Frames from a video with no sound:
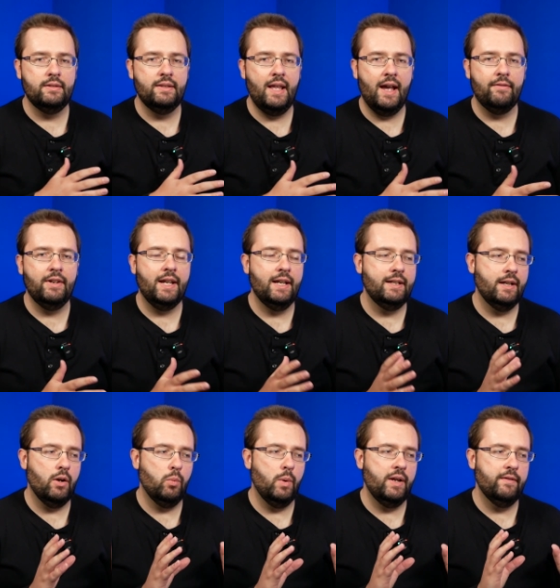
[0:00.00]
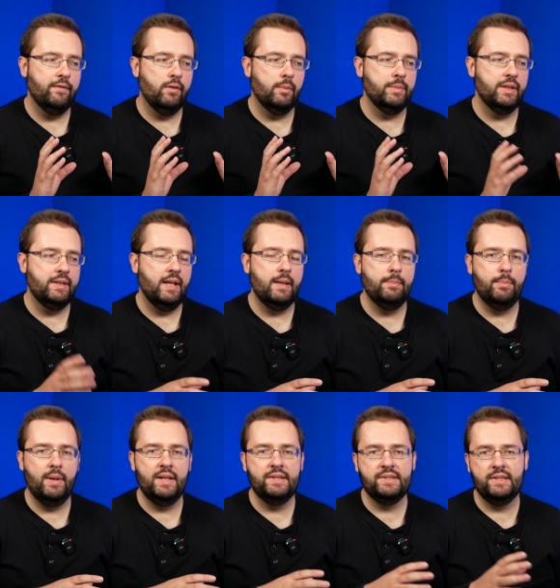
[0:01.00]
navigating away from the tape
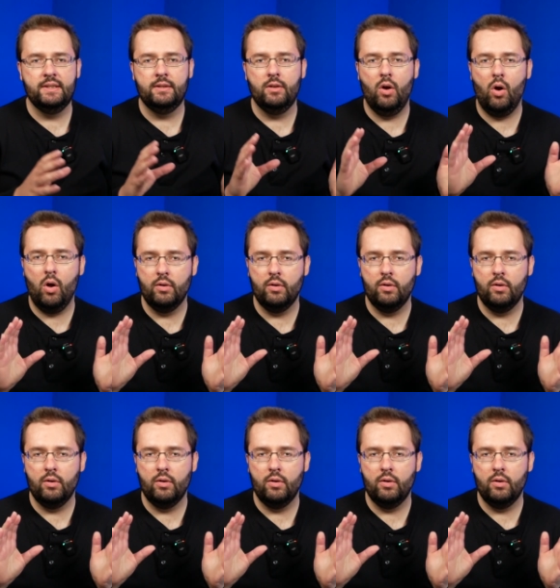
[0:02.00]
base and